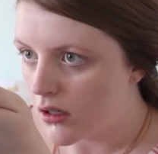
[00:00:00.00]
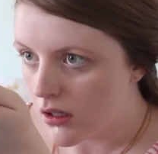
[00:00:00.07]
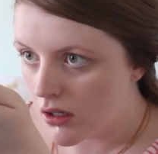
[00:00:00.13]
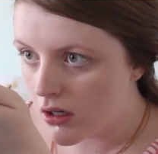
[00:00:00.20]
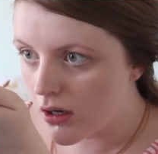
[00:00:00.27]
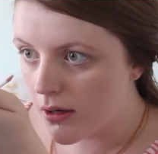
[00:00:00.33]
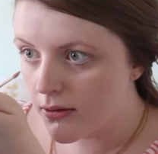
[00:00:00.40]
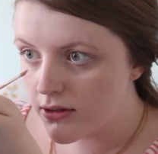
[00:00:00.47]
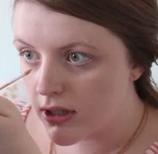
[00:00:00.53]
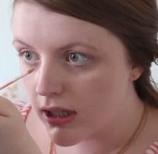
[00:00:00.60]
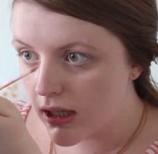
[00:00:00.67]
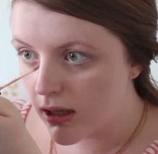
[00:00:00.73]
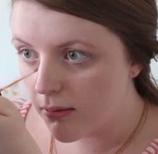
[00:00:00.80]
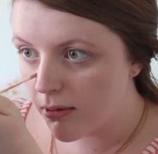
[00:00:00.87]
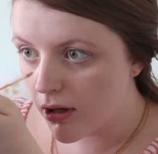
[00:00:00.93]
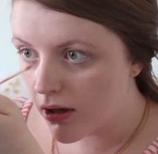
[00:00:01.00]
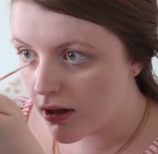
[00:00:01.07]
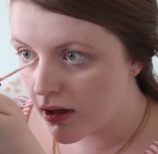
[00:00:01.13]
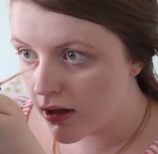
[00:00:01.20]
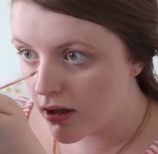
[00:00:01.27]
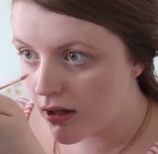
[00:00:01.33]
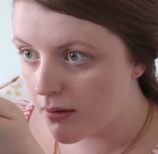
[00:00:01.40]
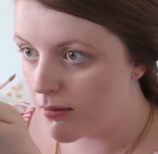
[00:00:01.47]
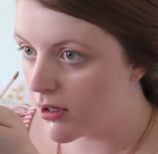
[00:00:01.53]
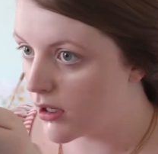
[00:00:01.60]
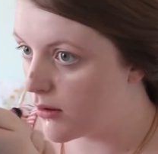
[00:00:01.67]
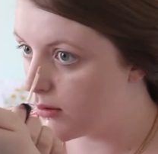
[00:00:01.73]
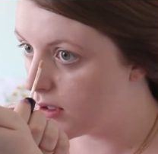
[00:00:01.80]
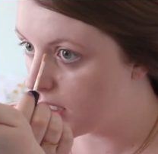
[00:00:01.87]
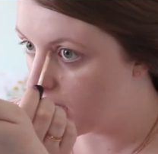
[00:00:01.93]
You know, I was thinking about it. I'm gonna
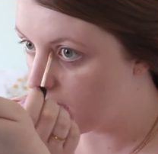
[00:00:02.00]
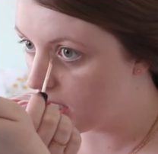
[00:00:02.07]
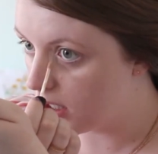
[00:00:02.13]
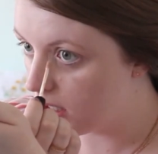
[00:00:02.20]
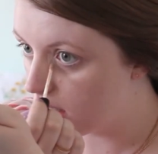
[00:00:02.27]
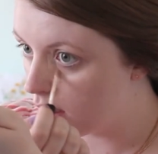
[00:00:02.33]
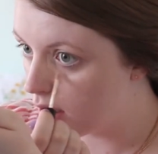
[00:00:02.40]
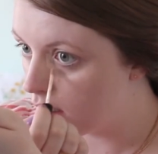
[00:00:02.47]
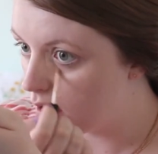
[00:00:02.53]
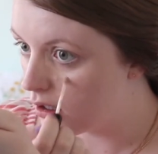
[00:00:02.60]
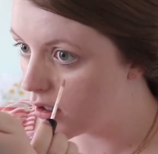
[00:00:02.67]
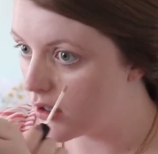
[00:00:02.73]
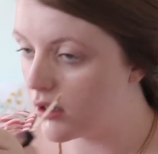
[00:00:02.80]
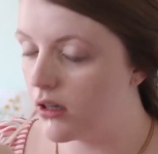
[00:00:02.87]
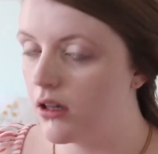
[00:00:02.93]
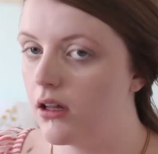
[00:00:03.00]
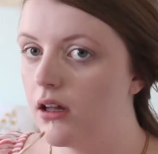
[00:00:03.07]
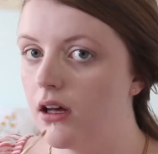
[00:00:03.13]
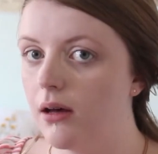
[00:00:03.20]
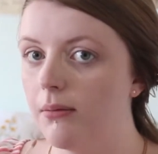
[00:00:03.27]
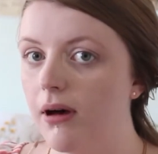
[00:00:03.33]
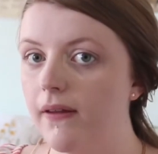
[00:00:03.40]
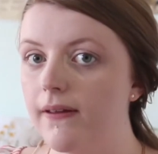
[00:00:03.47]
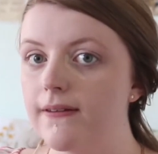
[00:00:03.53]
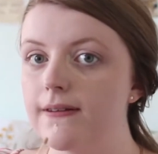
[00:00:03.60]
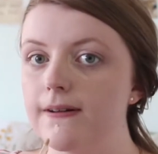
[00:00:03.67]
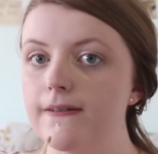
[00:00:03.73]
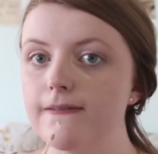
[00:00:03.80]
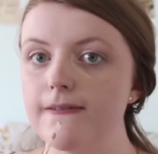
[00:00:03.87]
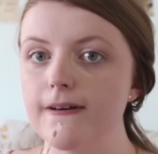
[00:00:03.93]
go in again here. About this
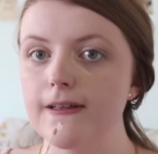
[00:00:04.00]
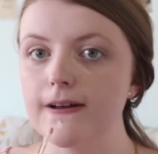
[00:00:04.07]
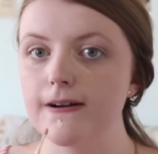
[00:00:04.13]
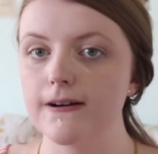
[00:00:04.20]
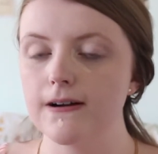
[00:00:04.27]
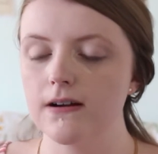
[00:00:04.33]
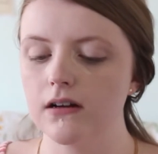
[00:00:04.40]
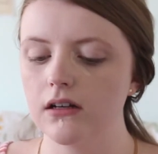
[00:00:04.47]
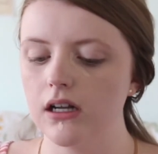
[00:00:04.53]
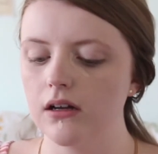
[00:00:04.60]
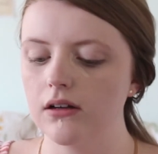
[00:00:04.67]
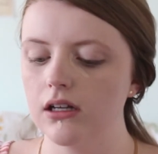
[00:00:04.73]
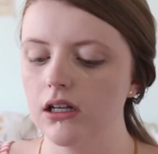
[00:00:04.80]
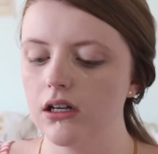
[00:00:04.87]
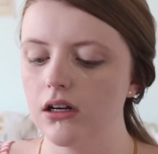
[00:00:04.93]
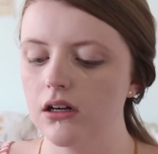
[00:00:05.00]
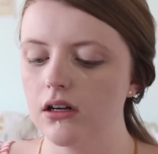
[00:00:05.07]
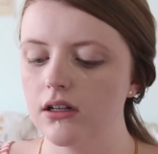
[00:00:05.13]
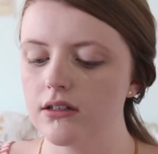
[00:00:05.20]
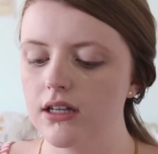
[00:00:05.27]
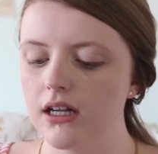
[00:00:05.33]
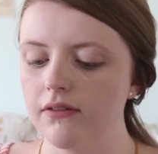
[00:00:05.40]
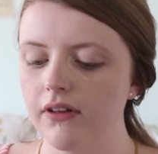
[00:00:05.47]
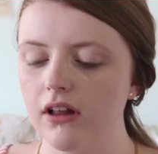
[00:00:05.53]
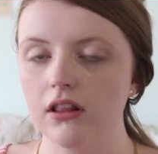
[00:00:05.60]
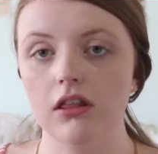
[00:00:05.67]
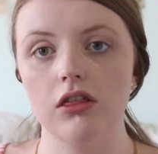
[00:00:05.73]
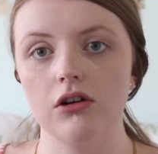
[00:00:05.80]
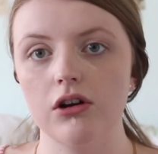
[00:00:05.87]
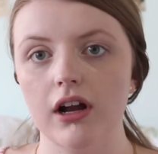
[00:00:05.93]
little feller down here. It's kind of like the
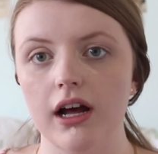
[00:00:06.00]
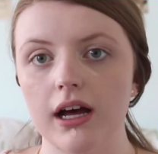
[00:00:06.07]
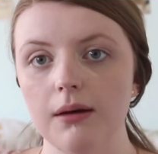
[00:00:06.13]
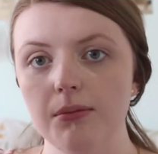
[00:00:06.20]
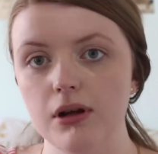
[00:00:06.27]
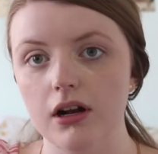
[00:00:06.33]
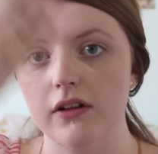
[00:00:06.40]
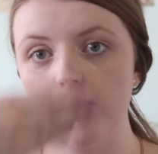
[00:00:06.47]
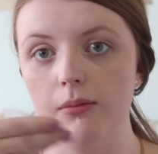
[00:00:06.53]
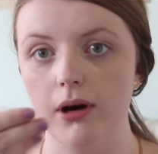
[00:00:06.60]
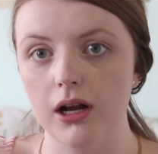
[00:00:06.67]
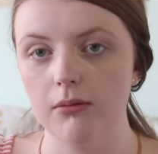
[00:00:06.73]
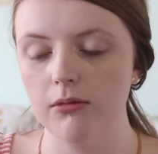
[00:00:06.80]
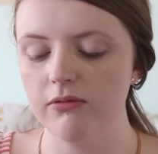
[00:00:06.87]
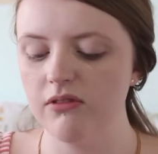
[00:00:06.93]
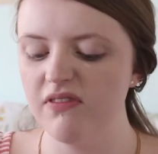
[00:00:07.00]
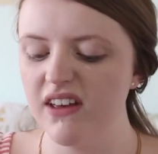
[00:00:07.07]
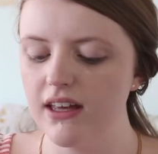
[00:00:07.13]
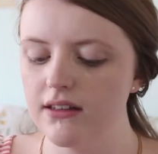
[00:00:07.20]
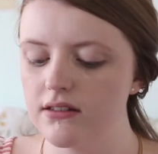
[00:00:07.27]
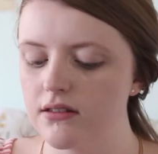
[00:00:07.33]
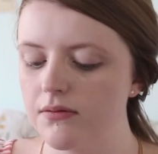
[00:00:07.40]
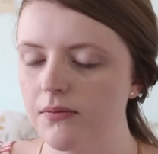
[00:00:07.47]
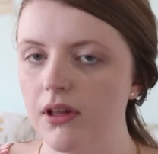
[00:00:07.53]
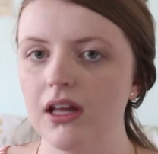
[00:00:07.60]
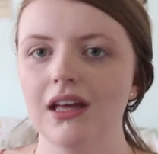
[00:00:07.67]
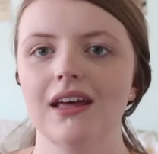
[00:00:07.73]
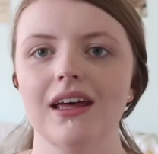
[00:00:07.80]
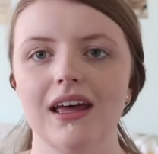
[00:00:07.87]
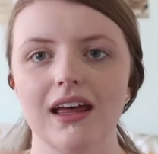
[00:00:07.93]
third eye, but on the bottom of the face.
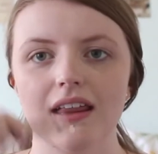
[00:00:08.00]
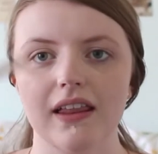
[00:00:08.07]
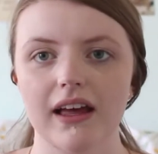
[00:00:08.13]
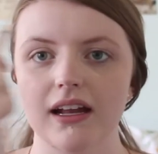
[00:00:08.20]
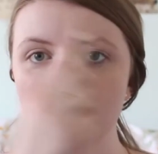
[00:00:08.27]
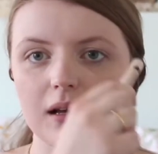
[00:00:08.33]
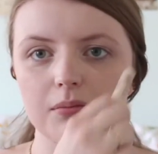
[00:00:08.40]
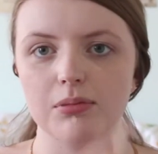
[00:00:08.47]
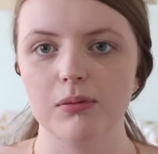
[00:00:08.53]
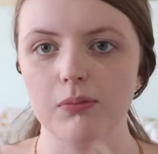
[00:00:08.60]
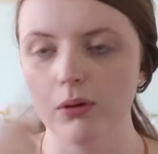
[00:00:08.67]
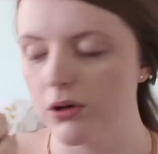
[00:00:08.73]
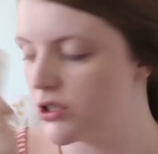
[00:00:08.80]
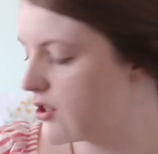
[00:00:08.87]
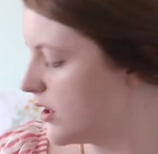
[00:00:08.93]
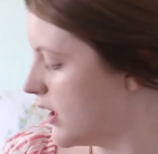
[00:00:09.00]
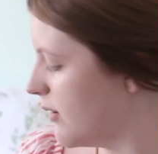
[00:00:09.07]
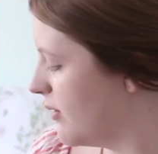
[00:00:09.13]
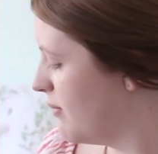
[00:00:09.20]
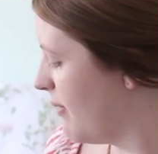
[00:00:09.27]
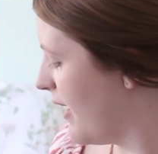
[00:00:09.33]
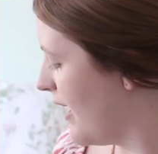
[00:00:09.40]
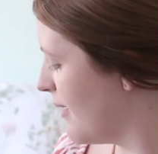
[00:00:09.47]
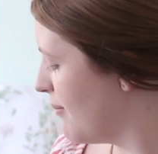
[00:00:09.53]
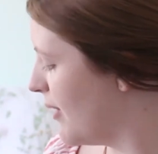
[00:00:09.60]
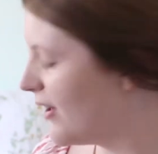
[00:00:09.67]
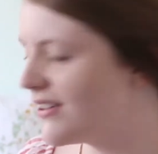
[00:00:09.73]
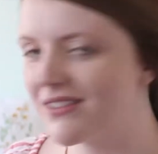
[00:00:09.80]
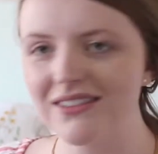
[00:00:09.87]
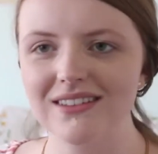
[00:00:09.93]
It lined up proportionally with my
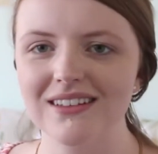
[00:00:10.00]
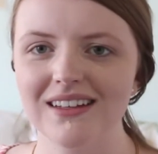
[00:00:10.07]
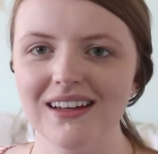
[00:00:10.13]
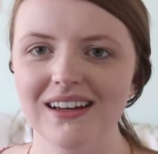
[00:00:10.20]
eyeballs.